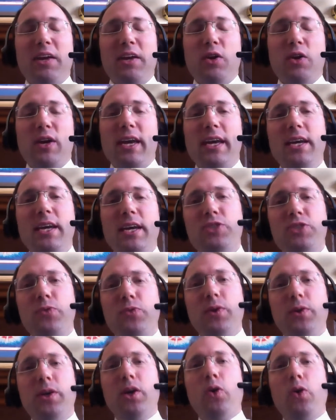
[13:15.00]

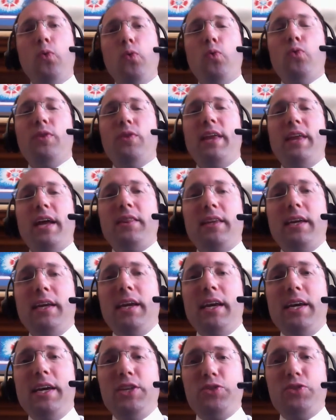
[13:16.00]
Israel that
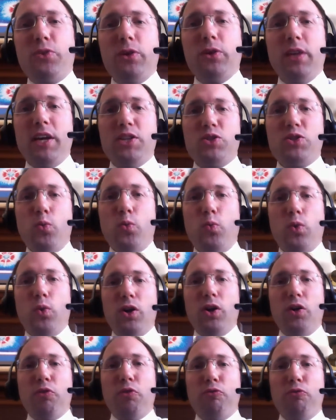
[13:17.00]
the Israelites
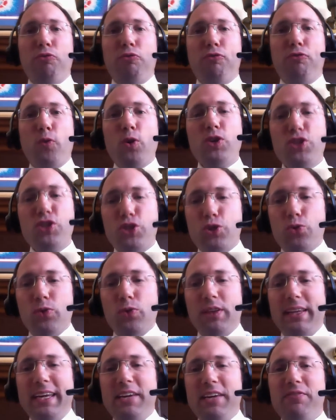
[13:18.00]
were forced to
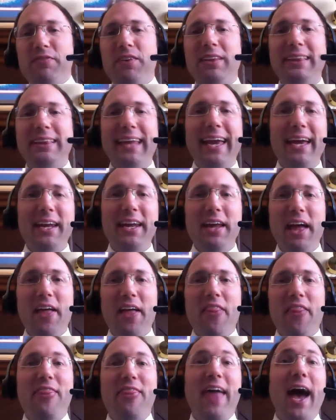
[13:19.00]
leave a land
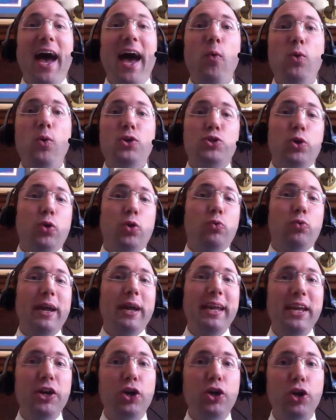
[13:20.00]
that was
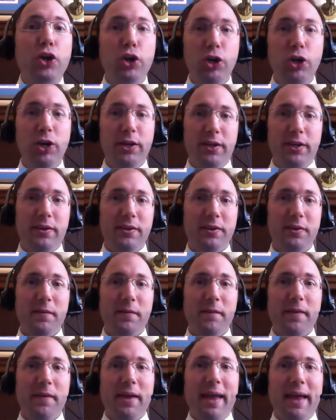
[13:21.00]
already good
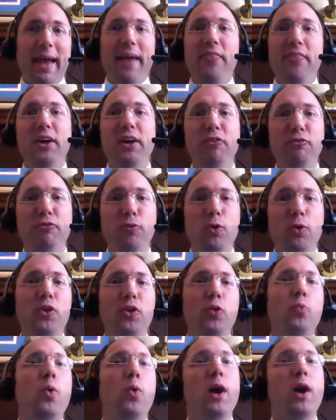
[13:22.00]
and therefore
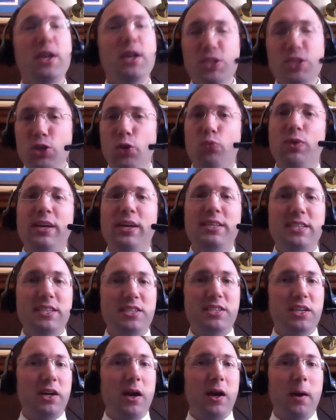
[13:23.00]
there was no reason
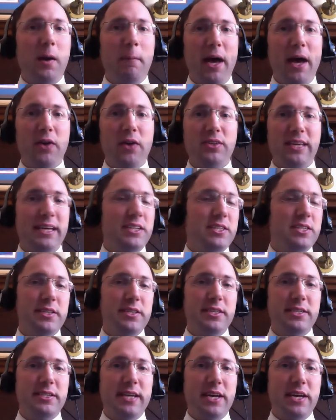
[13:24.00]
to come out into
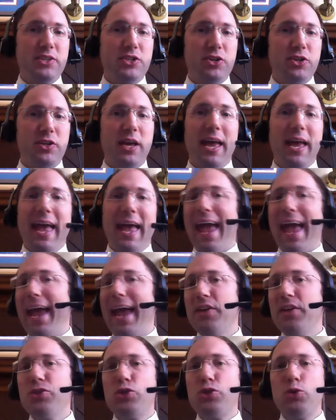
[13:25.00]
the desert
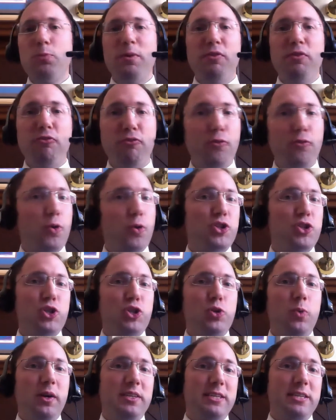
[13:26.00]
and to be forced
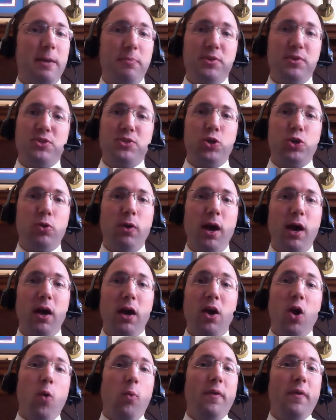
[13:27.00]
to accept this Torah
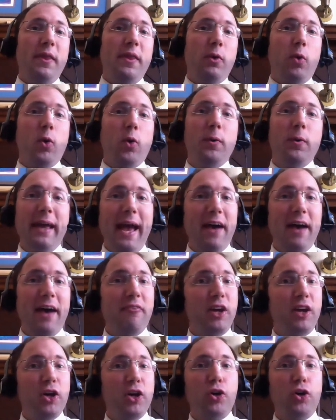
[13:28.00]
when they were already
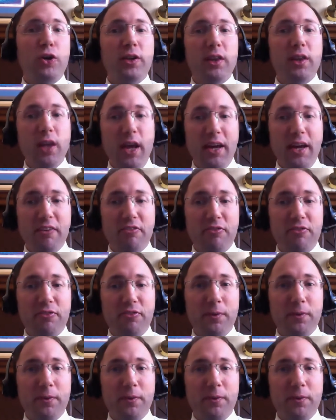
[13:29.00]
having a good life.